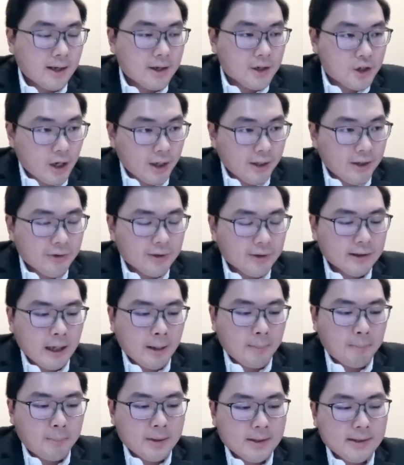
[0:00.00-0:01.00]
In
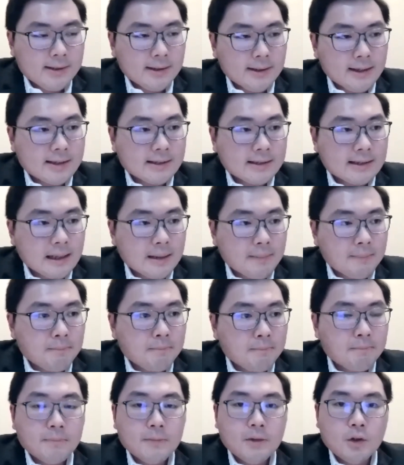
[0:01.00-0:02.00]
general, a person is
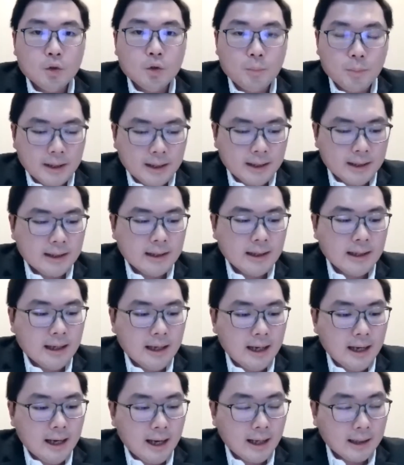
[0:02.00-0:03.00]
deemed to be
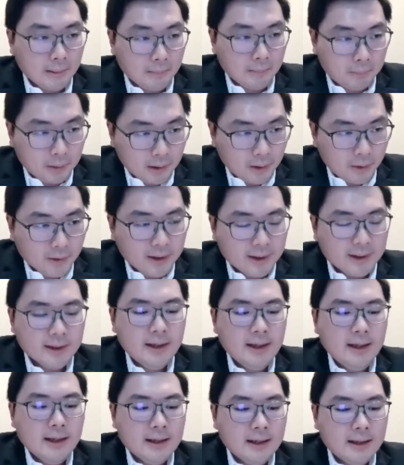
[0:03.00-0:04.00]
an
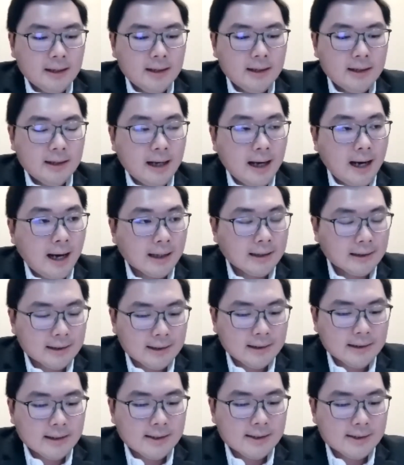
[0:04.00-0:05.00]
employee
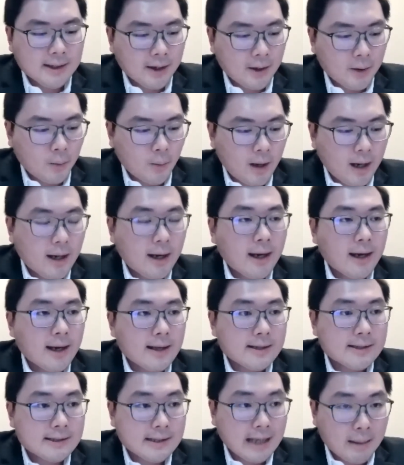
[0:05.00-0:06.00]
under the Sarawak
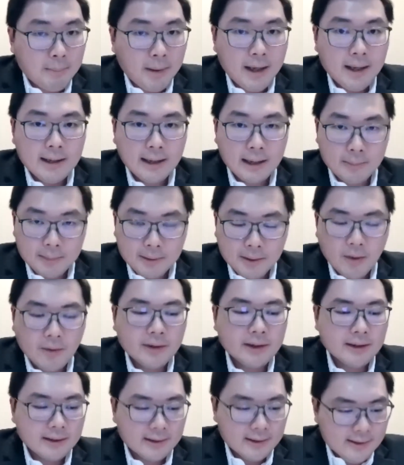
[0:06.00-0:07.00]
and Sabah Labour
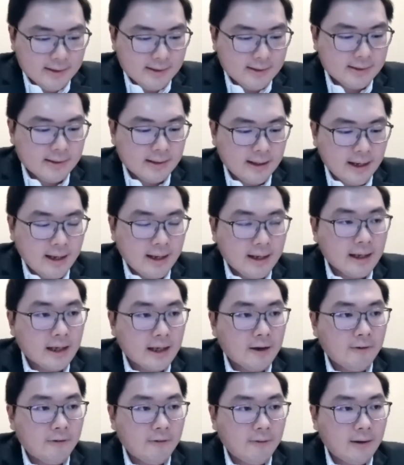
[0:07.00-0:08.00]
Ordinance
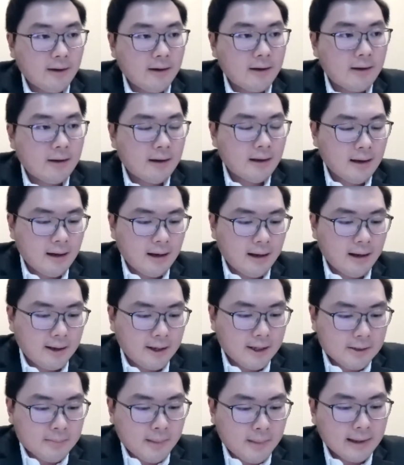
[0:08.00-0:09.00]
if
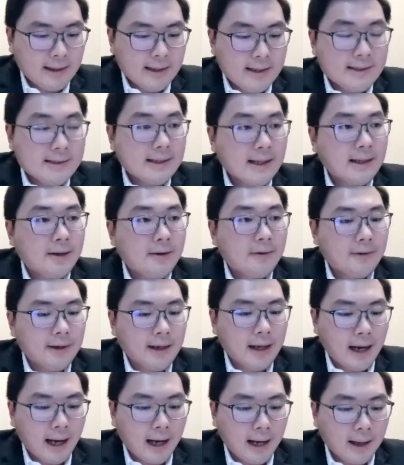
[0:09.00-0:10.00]
his monthly
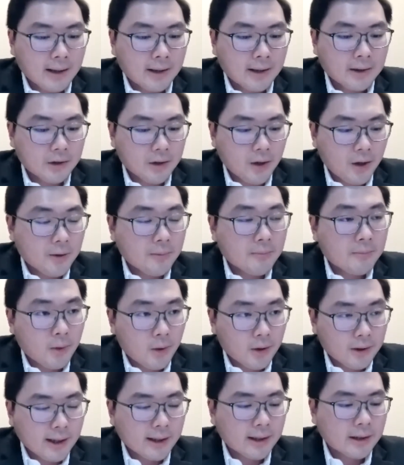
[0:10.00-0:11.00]
salary are not
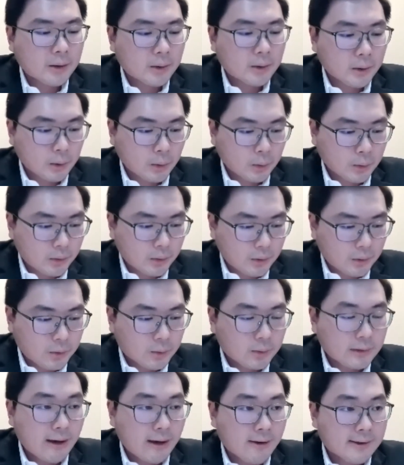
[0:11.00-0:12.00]
more than
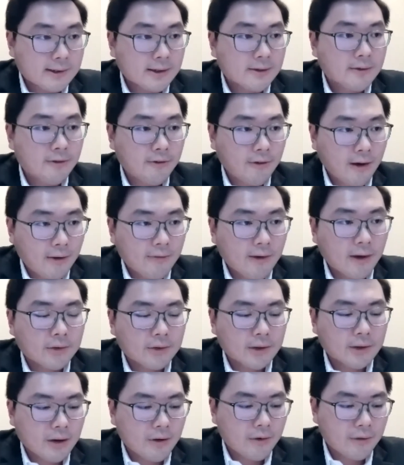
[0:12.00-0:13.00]

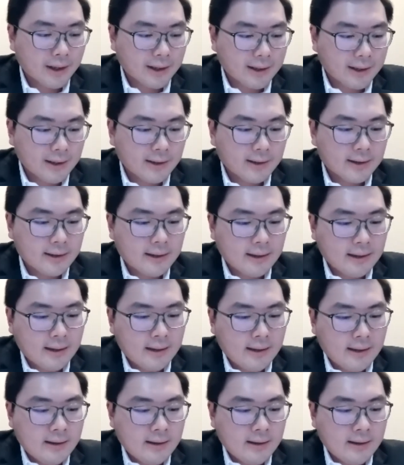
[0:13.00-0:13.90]
2,500 ringgit.